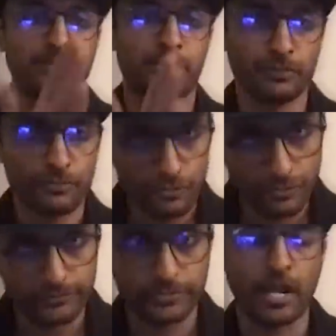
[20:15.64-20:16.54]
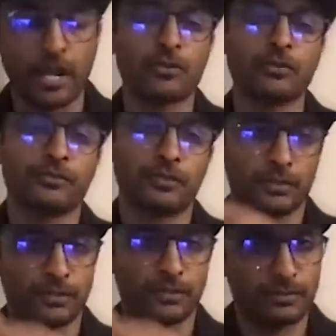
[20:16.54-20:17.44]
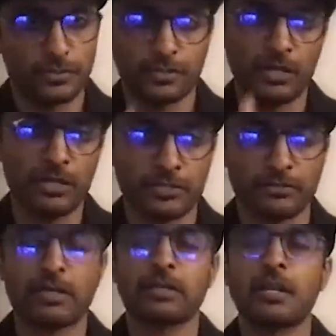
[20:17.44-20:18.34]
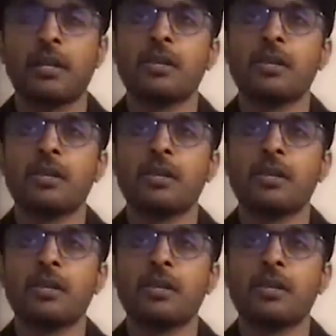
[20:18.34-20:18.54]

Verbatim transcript: you know, shift it out of the circulation, right?